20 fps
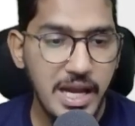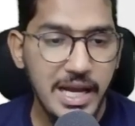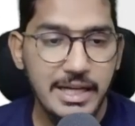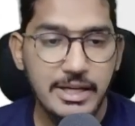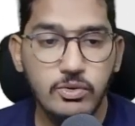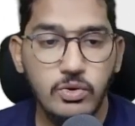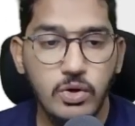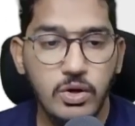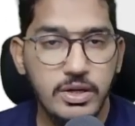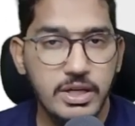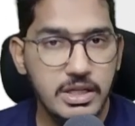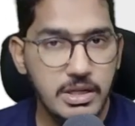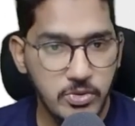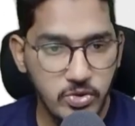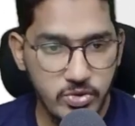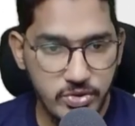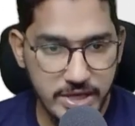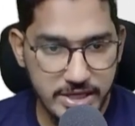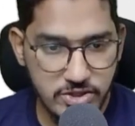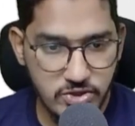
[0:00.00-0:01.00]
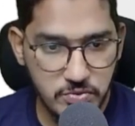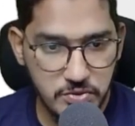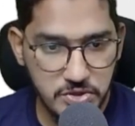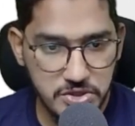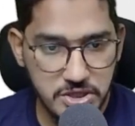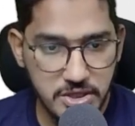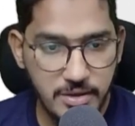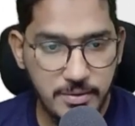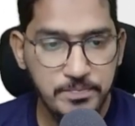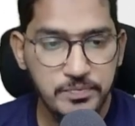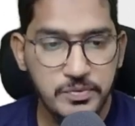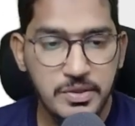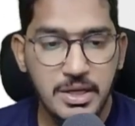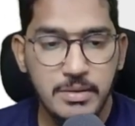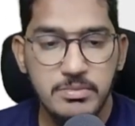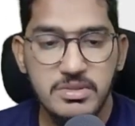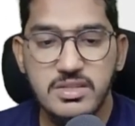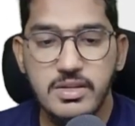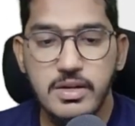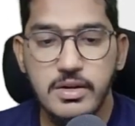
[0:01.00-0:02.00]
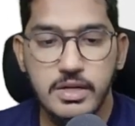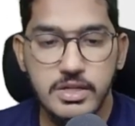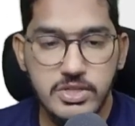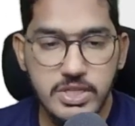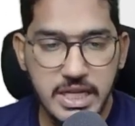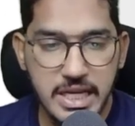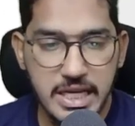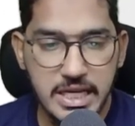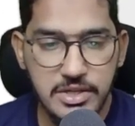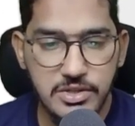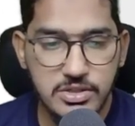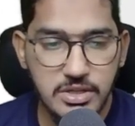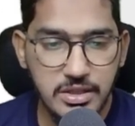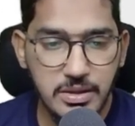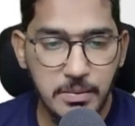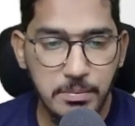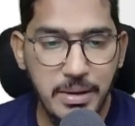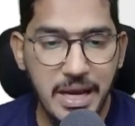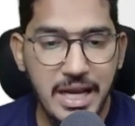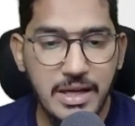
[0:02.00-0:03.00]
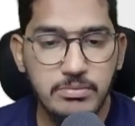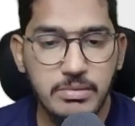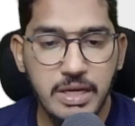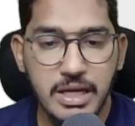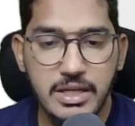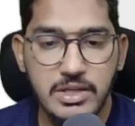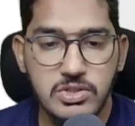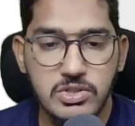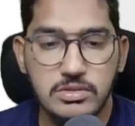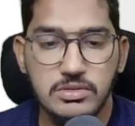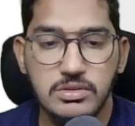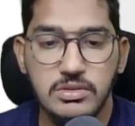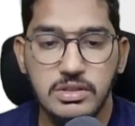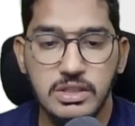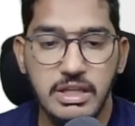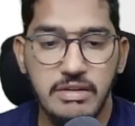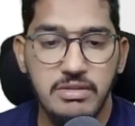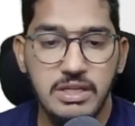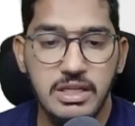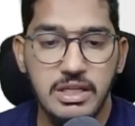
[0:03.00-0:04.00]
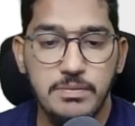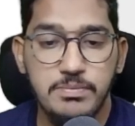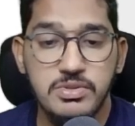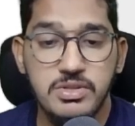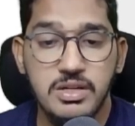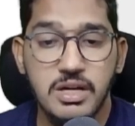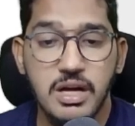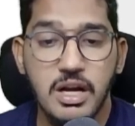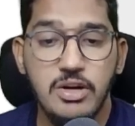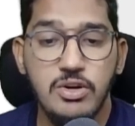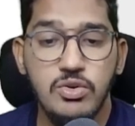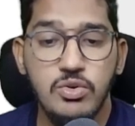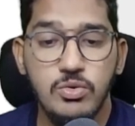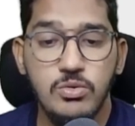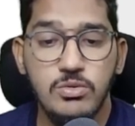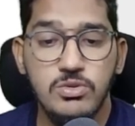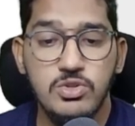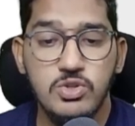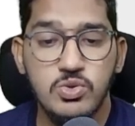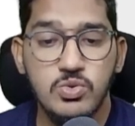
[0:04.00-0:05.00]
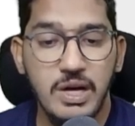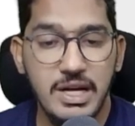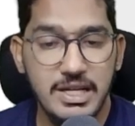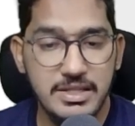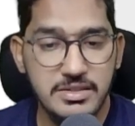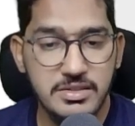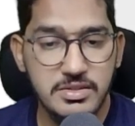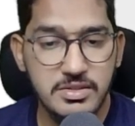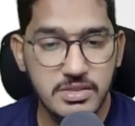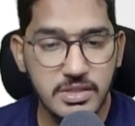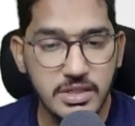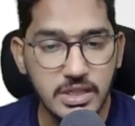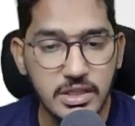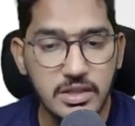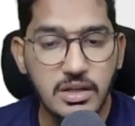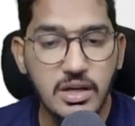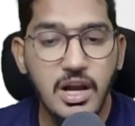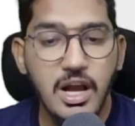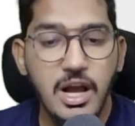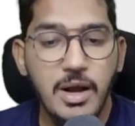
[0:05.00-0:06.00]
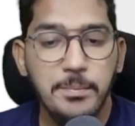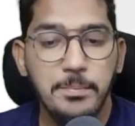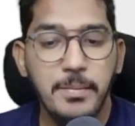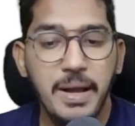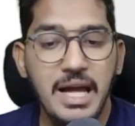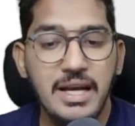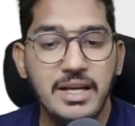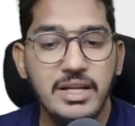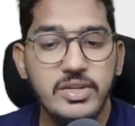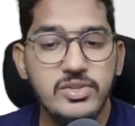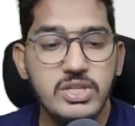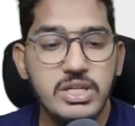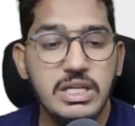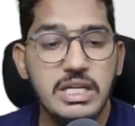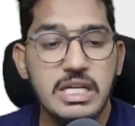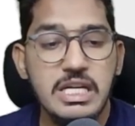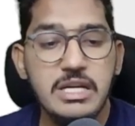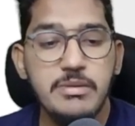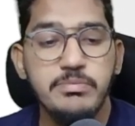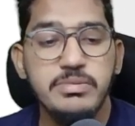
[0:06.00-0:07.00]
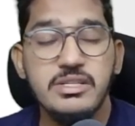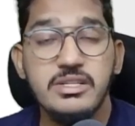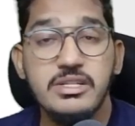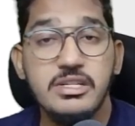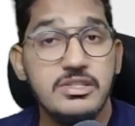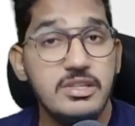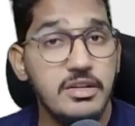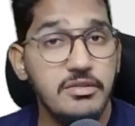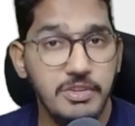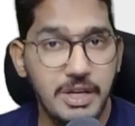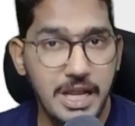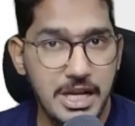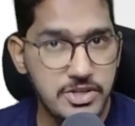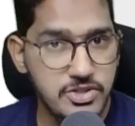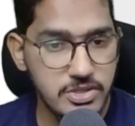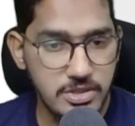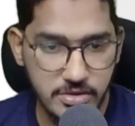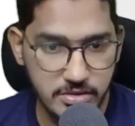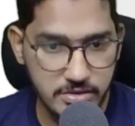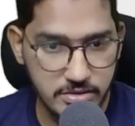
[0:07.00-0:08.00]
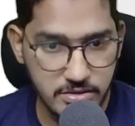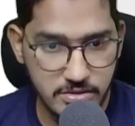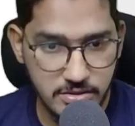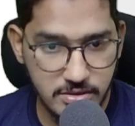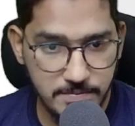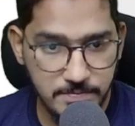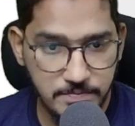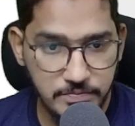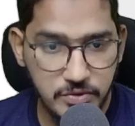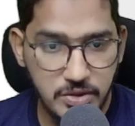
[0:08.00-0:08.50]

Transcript: Now talking about next question, Mr. Rishikesh, the bank manager, develops controls to assist in managing key business and financial risk.